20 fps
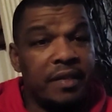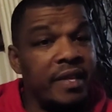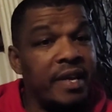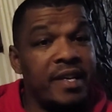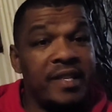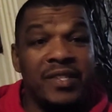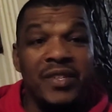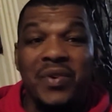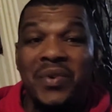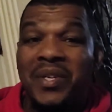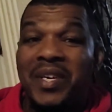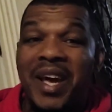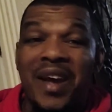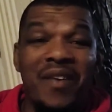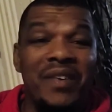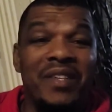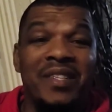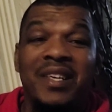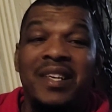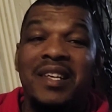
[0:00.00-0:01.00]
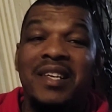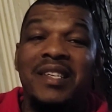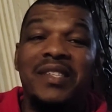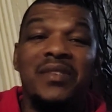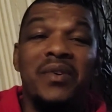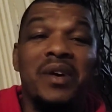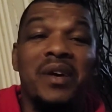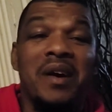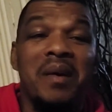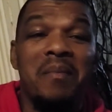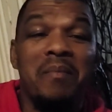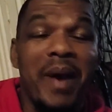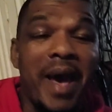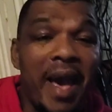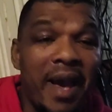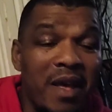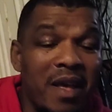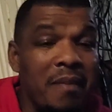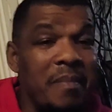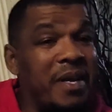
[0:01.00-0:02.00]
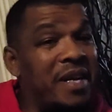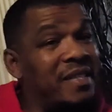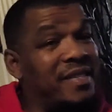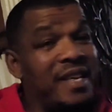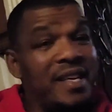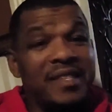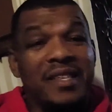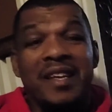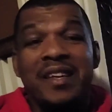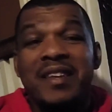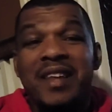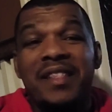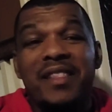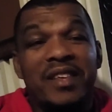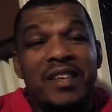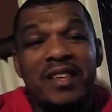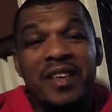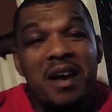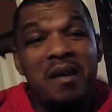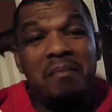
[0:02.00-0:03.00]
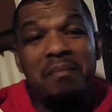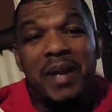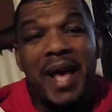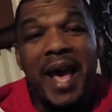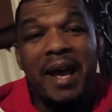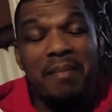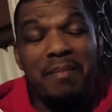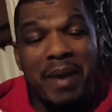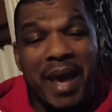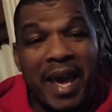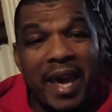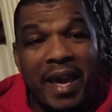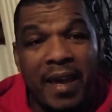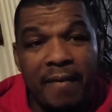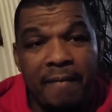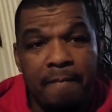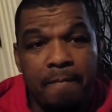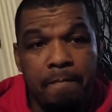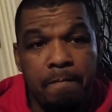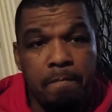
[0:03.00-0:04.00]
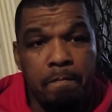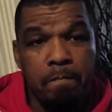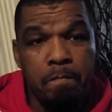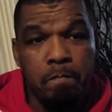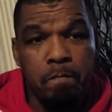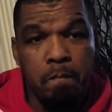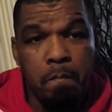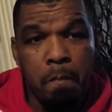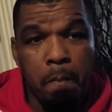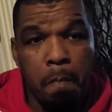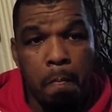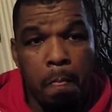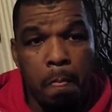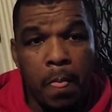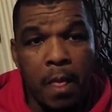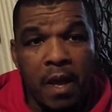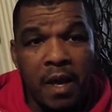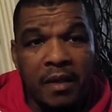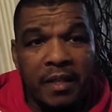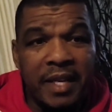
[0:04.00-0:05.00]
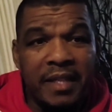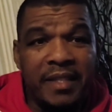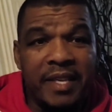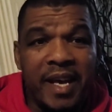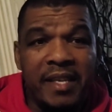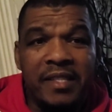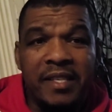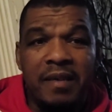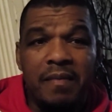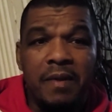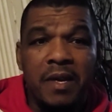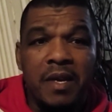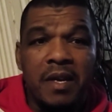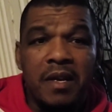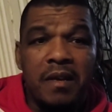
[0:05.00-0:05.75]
there's no guarantee that he's going to come back, because there's another young black man that doesn't